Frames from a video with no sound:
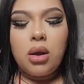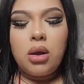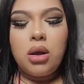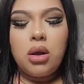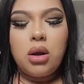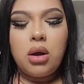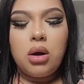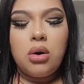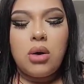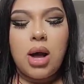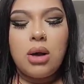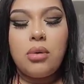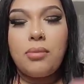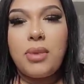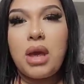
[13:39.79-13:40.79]
You know,
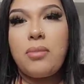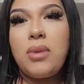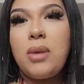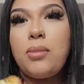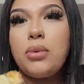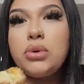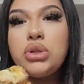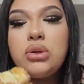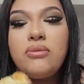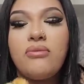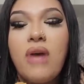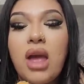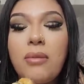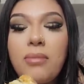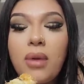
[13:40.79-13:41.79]
I don't beg people to
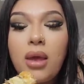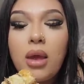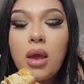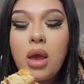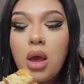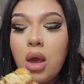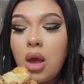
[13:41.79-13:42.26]
invite me.